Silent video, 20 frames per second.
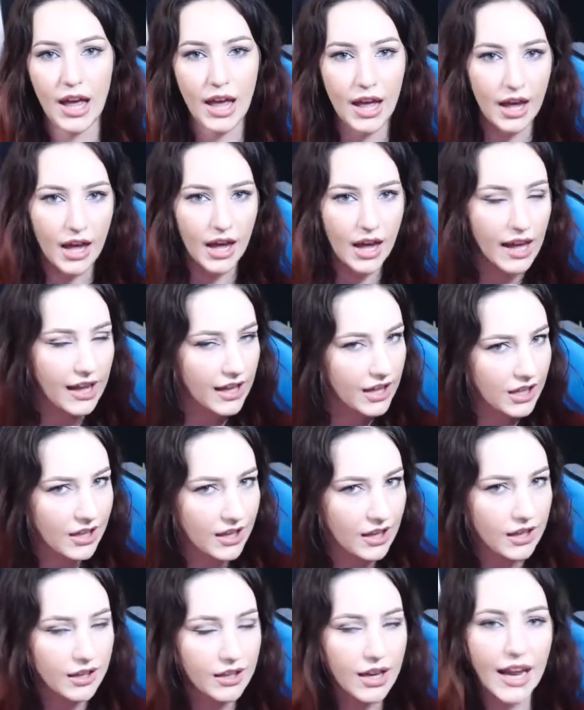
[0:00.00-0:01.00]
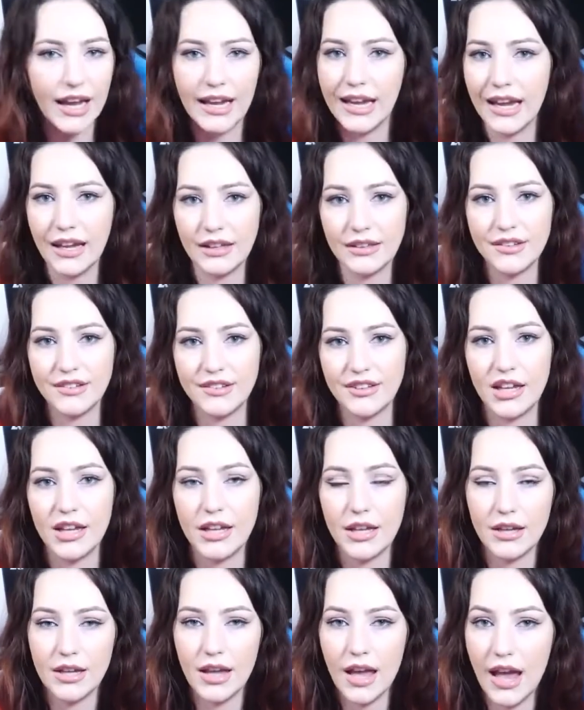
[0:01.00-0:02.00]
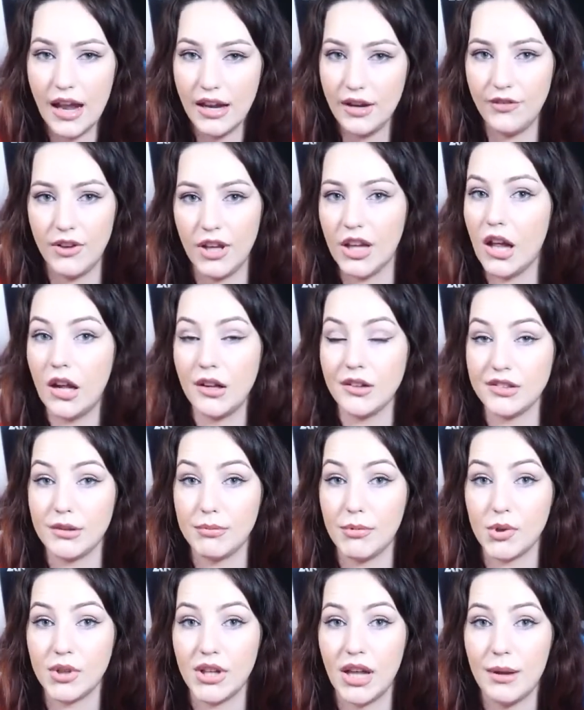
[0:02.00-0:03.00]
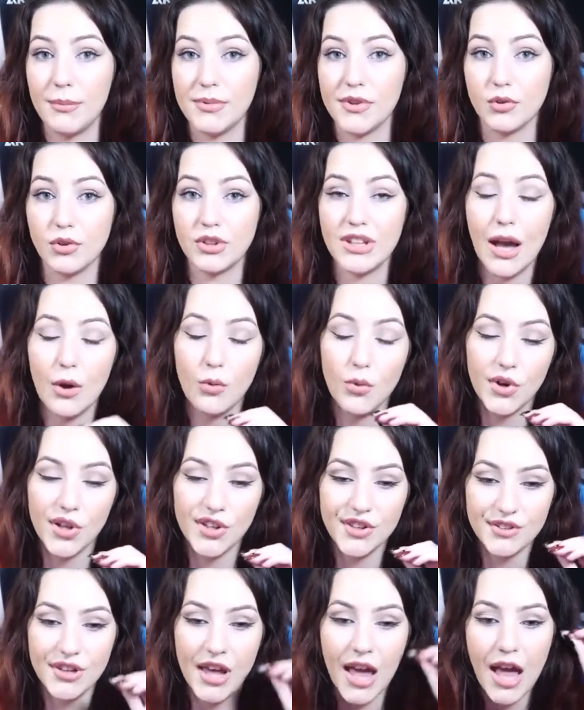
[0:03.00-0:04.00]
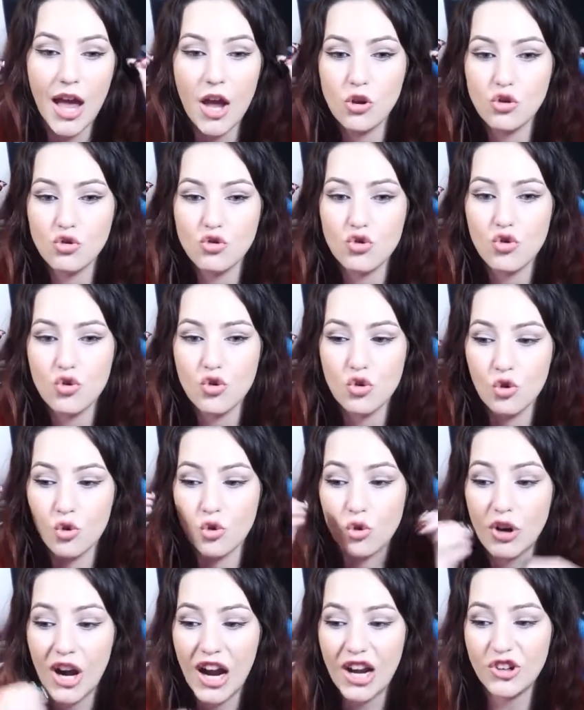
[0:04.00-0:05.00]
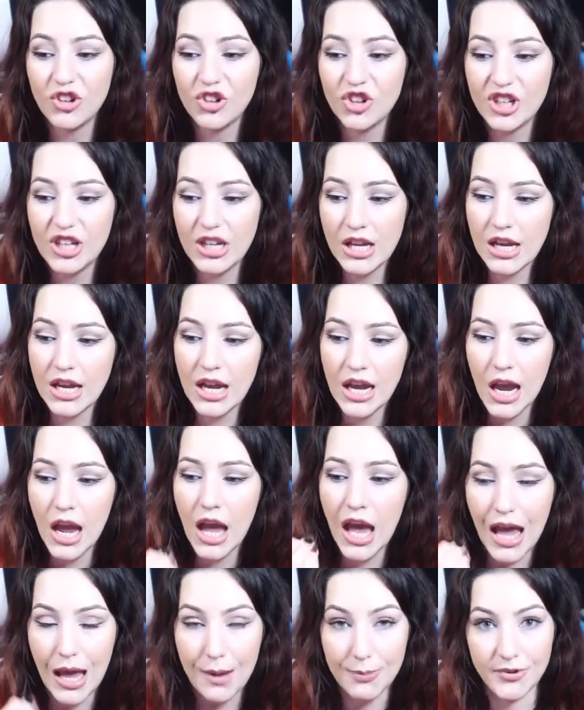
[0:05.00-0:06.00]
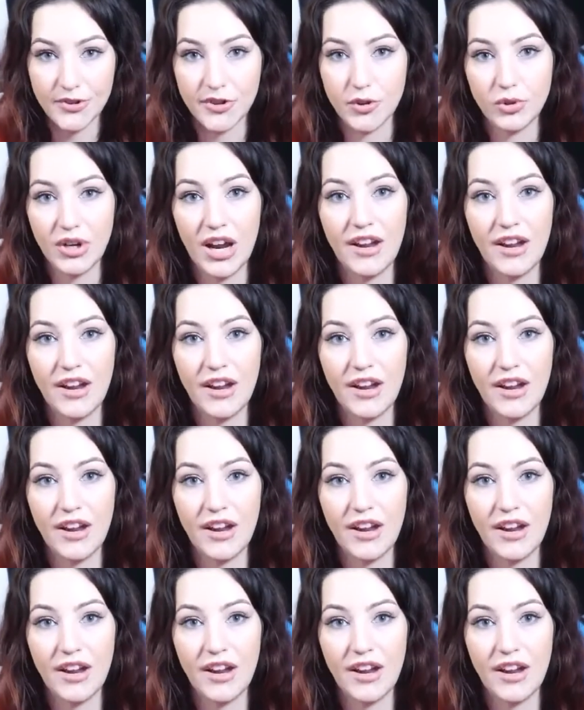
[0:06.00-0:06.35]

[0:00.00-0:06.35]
I can't say anything else about that episode. That was trashy episode.